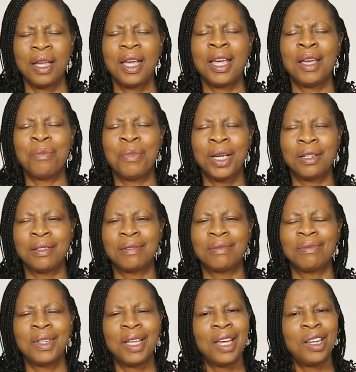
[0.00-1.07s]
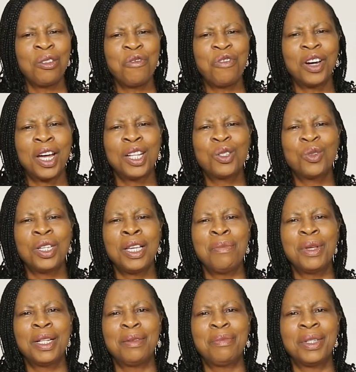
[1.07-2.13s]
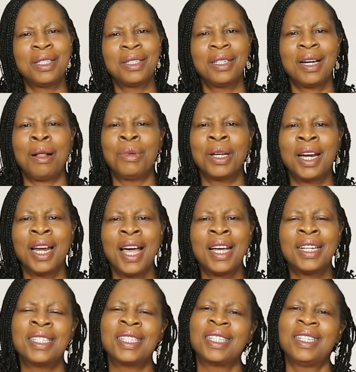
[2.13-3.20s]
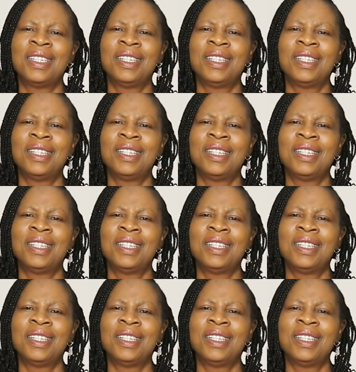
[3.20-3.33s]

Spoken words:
Amen. Don't forget to email me. I'll be glad